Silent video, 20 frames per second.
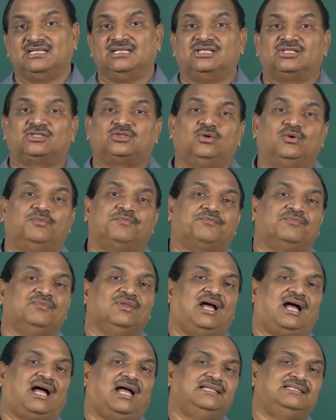So
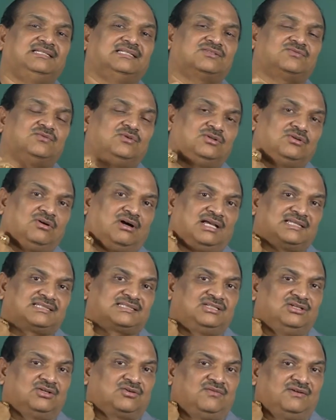I just want to
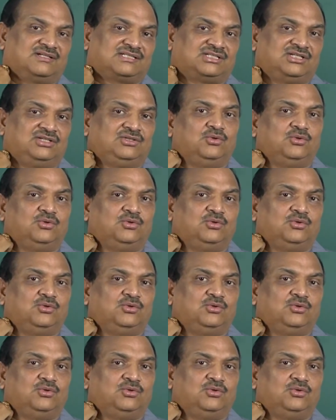ask you a question.